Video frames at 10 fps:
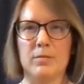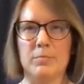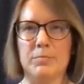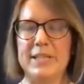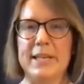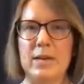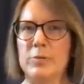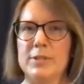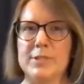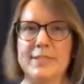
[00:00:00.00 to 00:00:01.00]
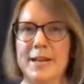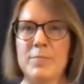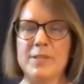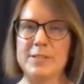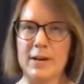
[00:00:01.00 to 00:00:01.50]
being able to set up
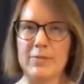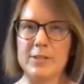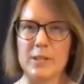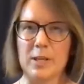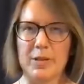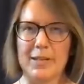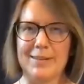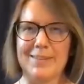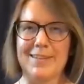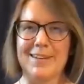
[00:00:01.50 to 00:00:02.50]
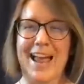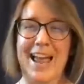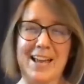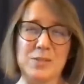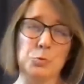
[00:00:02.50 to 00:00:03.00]
this governance committee that
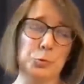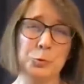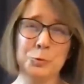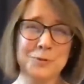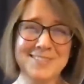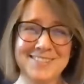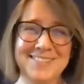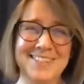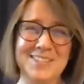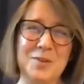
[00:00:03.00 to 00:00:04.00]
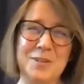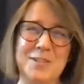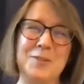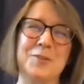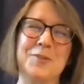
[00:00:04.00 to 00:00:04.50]
has rules that is going to
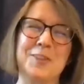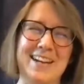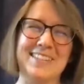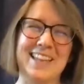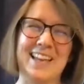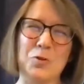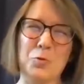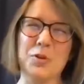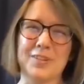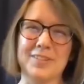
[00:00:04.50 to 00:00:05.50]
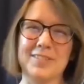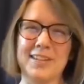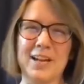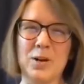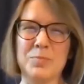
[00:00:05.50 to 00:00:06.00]
create that order
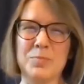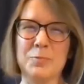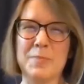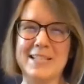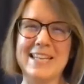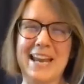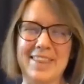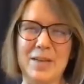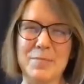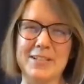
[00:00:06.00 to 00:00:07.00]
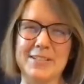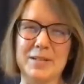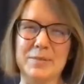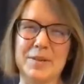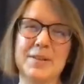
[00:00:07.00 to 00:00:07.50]
to help you maintain that
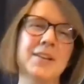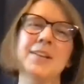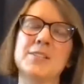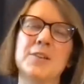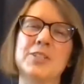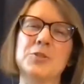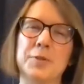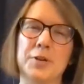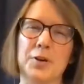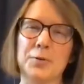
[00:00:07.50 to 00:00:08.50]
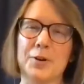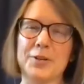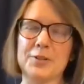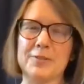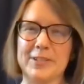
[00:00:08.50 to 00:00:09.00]
metadata. So I just wrote a whole
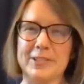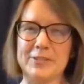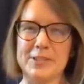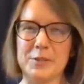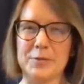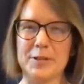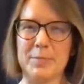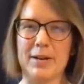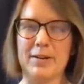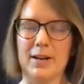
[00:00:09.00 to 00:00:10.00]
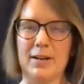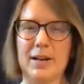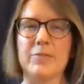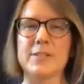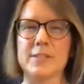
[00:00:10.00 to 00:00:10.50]
article for Henry Stewart about
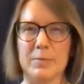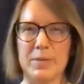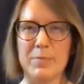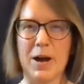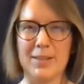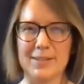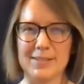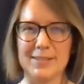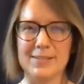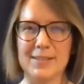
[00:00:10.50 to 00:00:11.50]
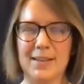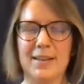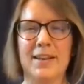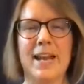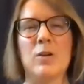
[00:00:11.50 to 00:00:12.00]
governance committee policies
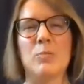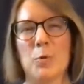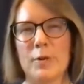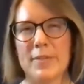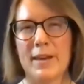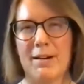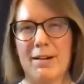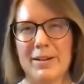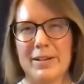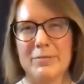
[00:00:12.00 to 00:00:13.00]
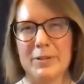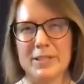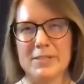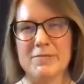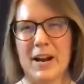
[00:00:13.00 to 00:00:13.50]
and how important they are in really
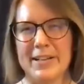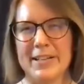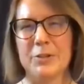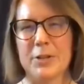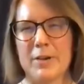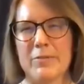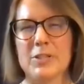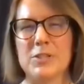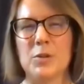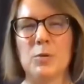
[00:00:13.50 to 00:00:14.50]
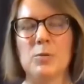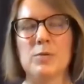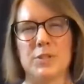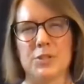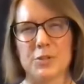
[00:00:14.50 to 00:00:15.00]
defining your governance goals
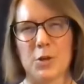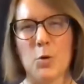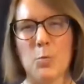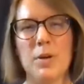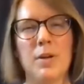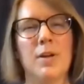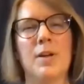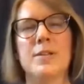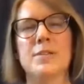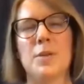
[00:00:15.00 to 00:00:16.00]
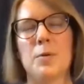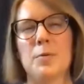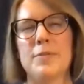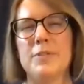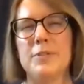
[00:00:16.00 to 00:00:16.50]
and your scope.
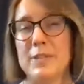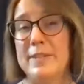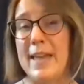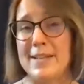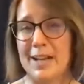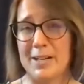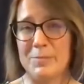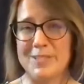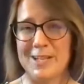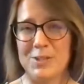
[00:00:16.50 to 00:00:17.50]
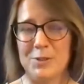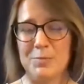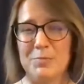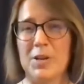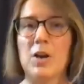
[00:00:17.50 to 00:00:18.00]
So you need that
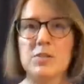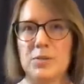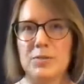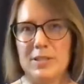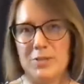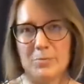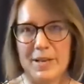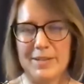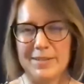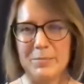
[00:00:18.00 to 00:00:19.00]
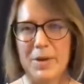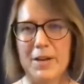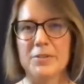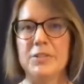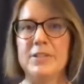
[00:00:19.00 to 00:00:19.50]
documentation, but also you need your metadata
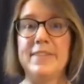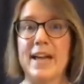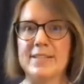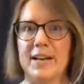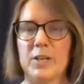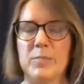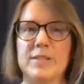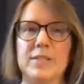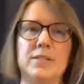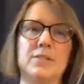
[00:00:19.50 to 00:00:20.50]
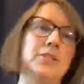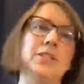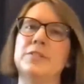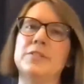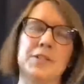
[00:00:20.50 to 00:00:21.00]
model. You need that documented. You
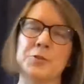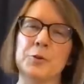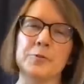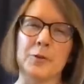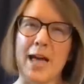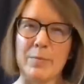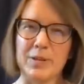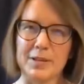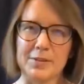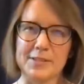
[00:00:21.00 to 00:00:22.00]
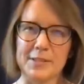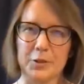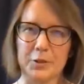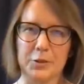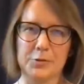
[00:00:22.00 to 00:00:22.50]
need the control vocabularies that
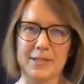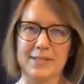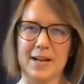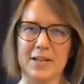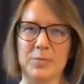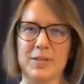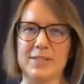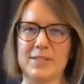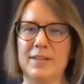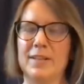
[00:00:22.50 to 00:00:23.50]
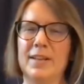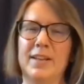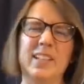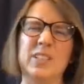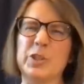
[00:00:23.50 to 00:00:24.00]
you're using documented,
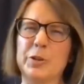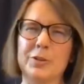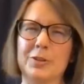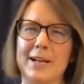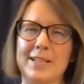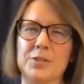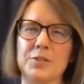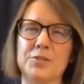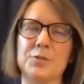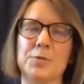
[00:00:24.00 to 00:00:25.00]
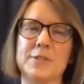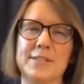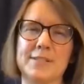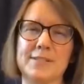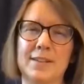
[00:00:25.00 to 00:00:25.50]
any internal or external
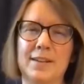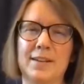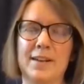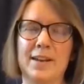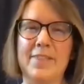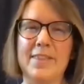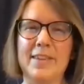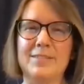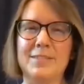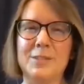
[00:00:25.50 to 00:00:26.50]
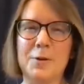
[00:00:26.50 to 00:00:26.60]
sources. And then you